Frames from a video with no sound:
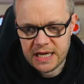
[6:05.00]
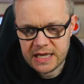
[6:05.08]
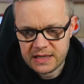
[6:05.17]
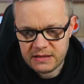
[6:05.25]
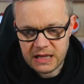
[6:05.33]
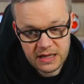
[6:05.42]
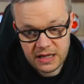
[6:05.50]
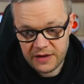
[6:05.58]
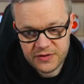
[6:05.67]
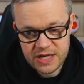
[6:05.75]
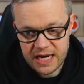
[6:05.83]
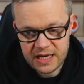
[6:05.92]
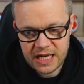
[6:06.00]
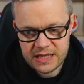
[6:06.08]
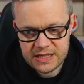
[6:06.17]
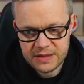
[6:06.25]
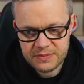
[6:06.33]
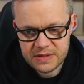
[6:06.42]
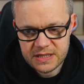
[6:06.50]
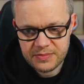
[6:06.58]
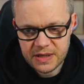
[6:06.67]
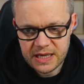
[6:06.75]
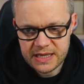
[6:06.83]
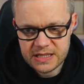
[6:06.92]
Like live chat
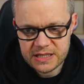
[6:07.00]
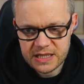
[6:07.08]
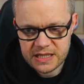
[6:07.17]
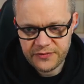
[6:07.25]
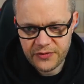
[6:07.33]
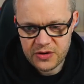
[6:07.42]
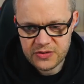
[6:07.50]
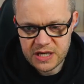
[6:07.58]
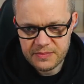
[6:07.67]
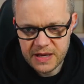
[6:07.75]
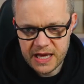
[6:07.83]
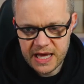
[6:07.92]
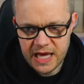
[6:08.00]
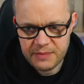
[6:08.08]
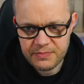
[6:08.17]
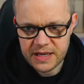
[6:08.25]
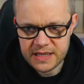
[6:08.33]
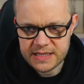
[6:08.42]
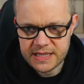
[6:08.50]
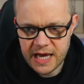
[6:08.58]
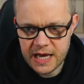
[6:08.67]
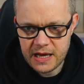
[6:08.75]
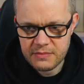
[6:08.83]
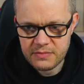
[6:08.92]
typically has, has frozen a bit here. But
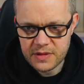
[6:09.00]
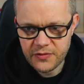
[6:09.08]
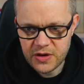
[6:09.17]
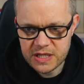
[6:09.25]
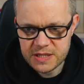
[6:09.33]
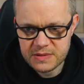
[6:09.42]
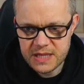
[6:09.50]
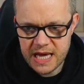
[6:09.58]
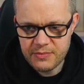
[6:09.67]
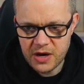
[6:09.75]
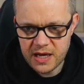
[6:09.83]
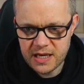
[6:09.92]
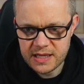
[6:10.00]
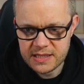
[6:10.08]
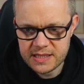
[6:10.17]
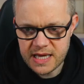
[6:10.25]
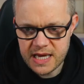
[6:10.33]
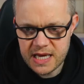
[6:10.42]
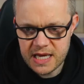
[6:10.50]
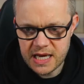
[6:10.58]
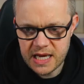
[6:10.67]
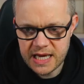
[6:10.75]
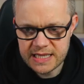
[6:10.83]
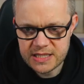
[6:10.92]
um, the first name I can see,
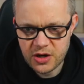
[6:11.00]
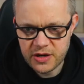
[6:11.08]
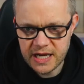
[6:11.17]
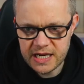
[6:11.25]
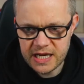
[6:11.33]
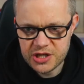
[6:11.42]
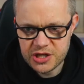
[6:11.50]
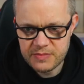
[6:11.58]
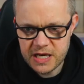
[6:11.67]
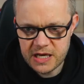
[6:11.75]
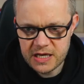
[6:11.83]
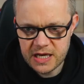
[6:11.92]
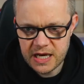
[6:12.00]
it's not Nani, Jimmy.